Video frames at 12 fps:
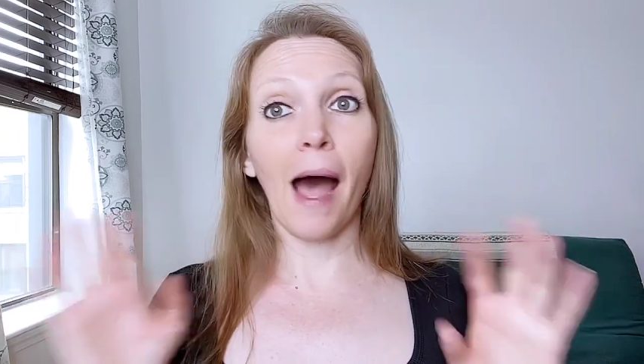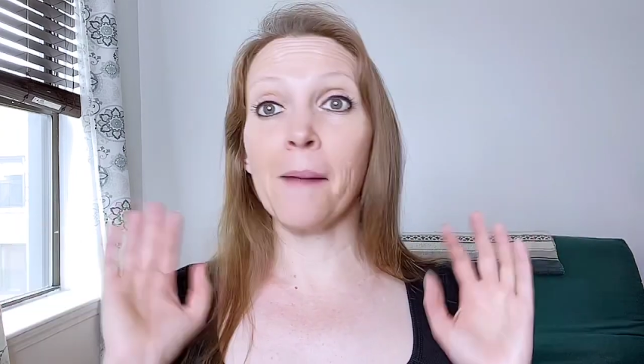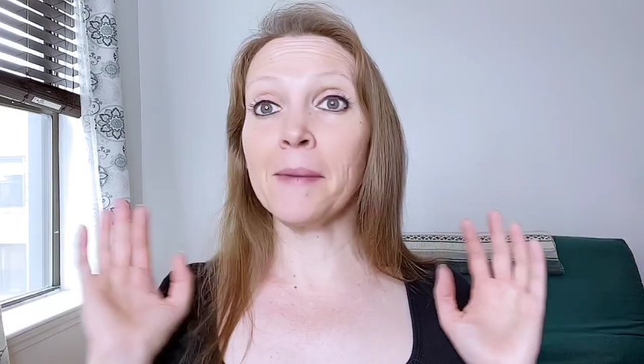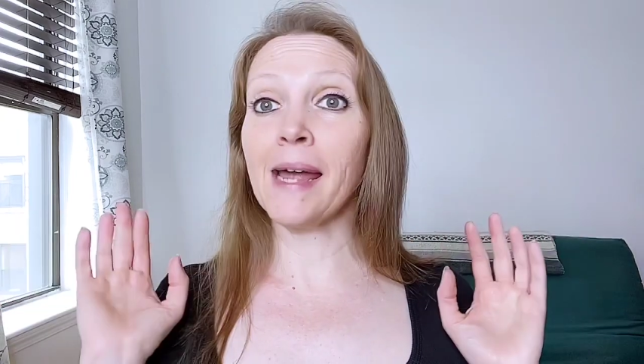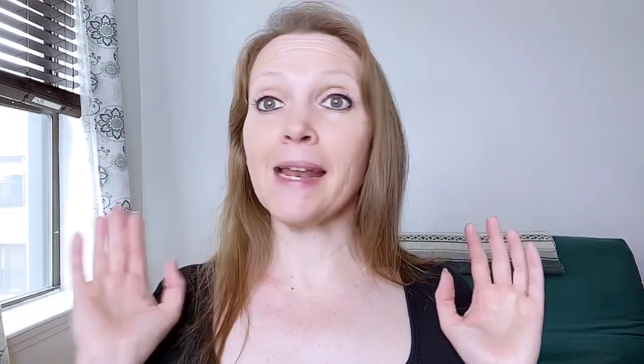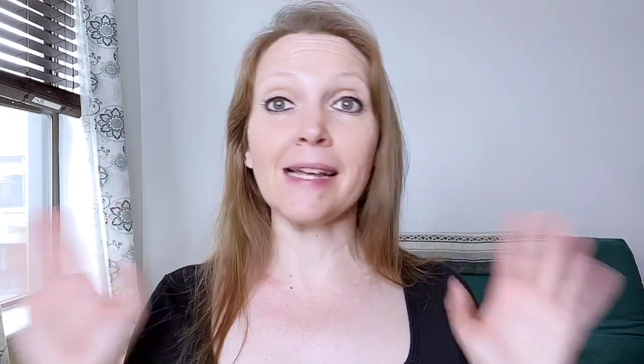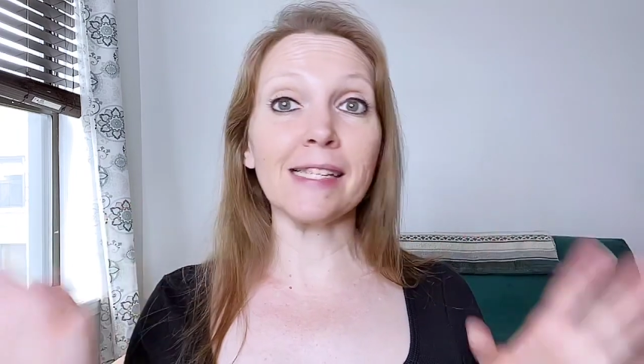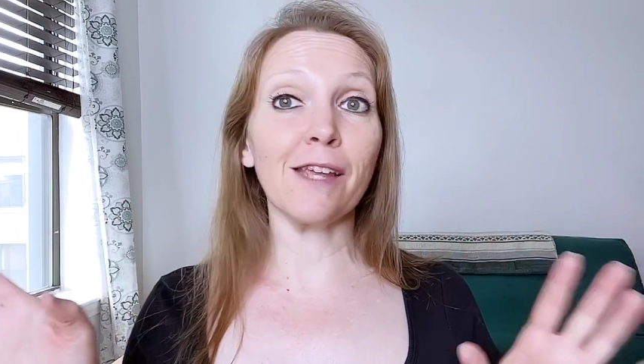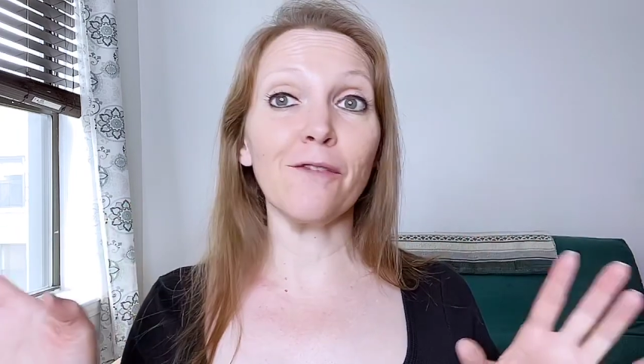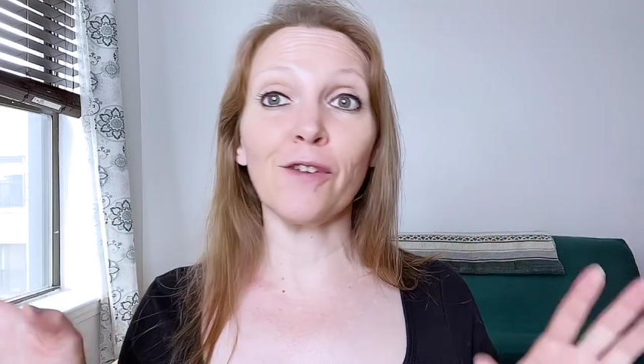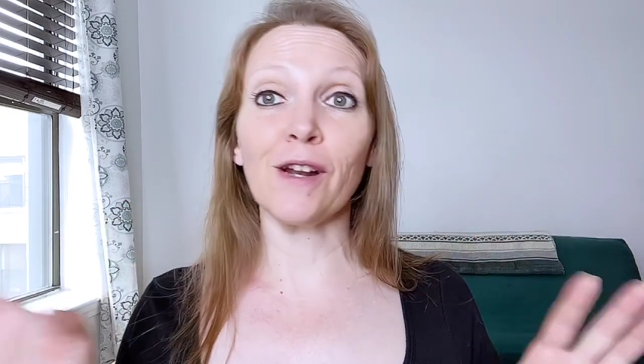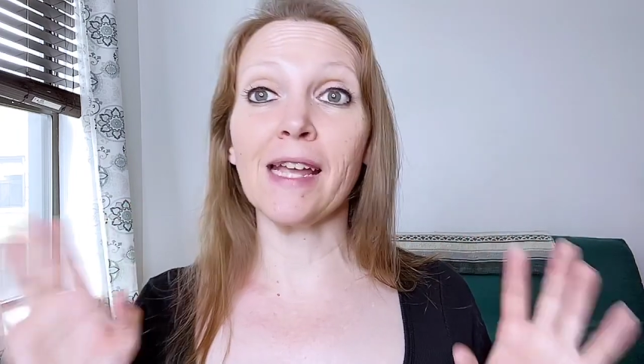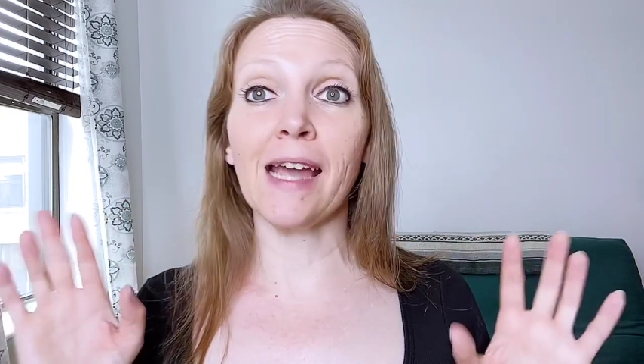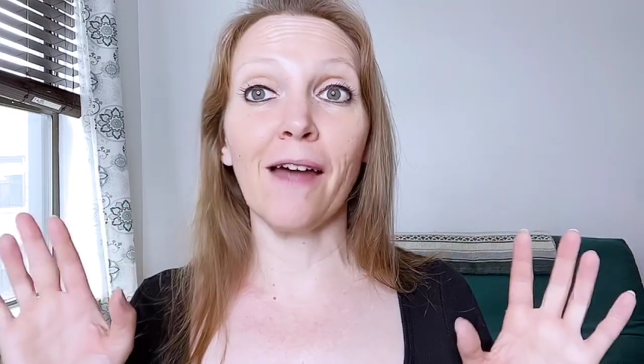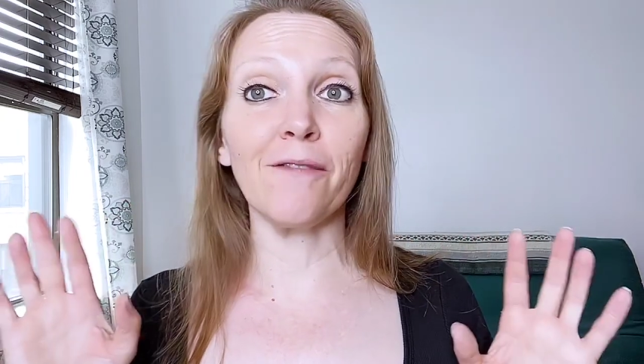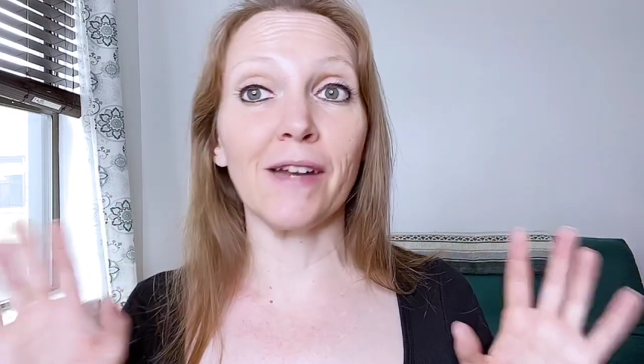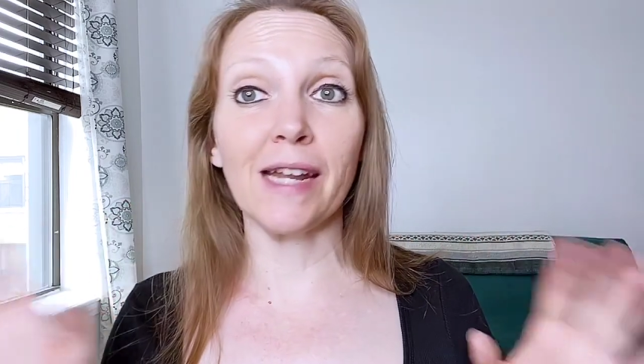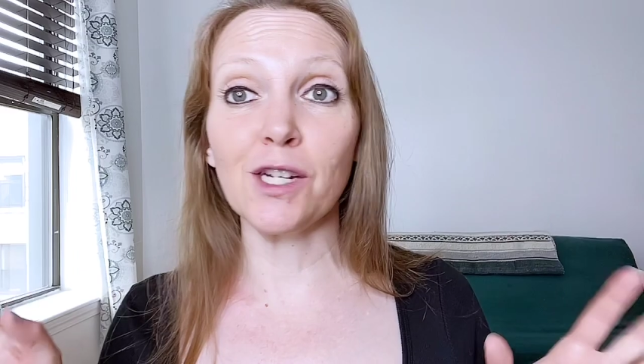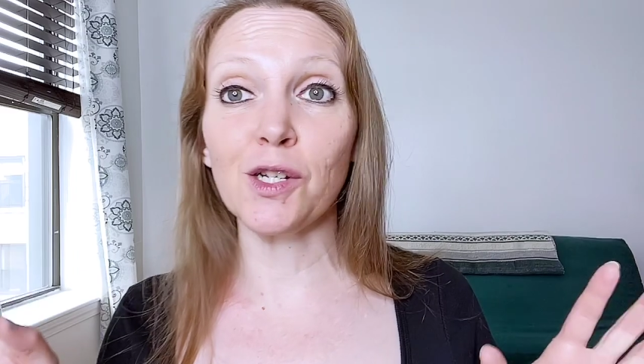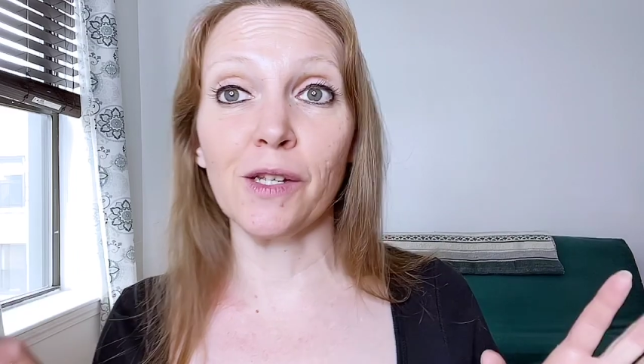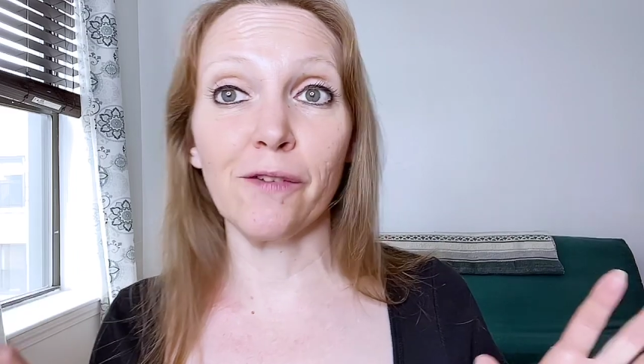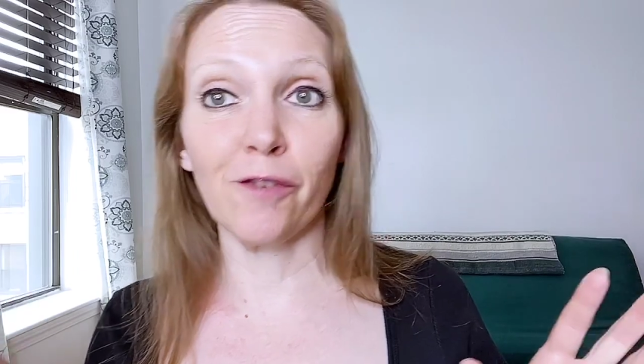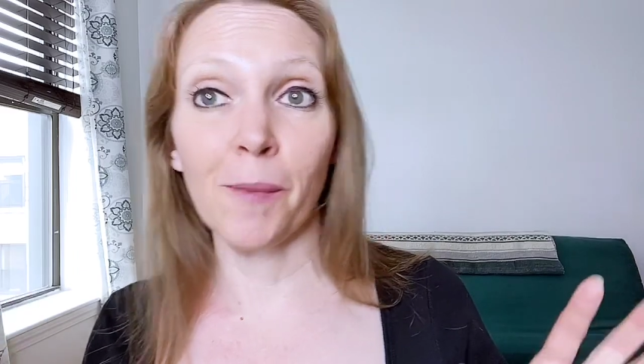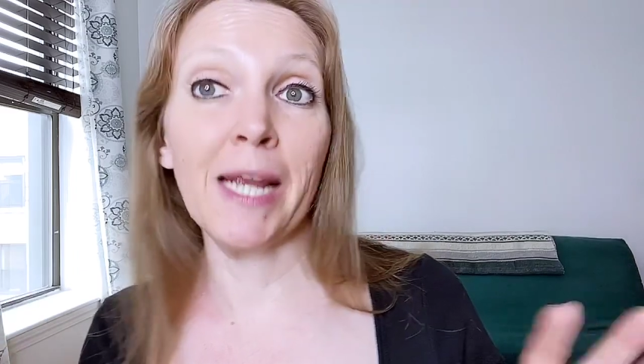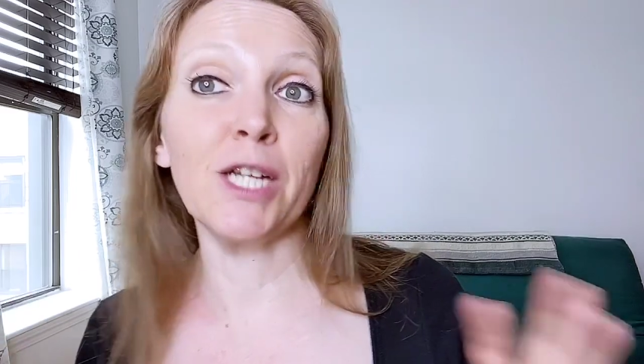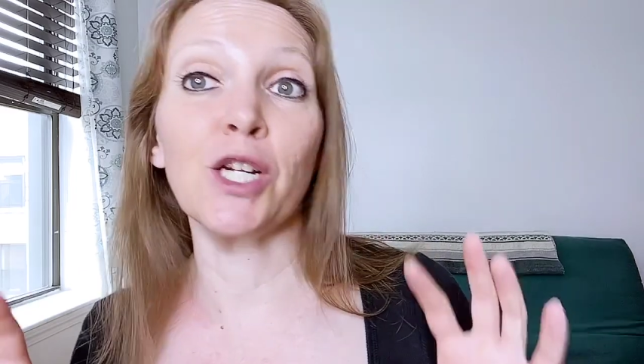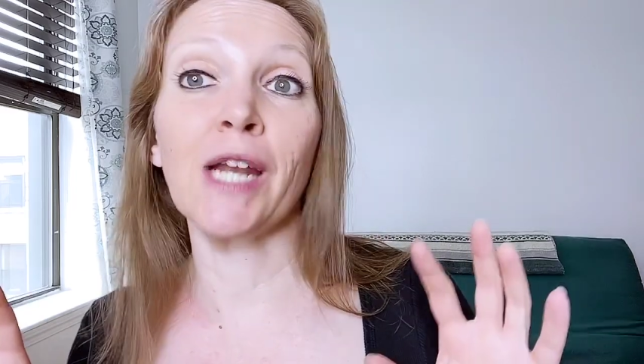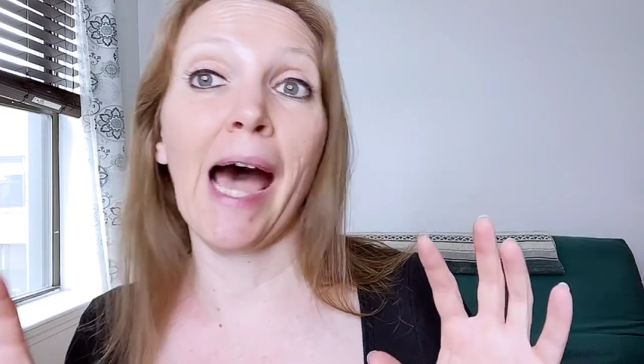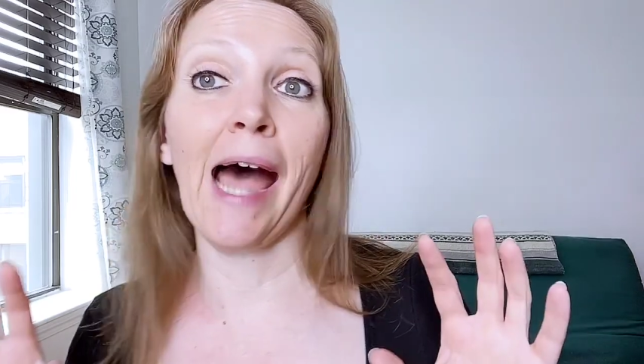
I'm not asking for any confidential information.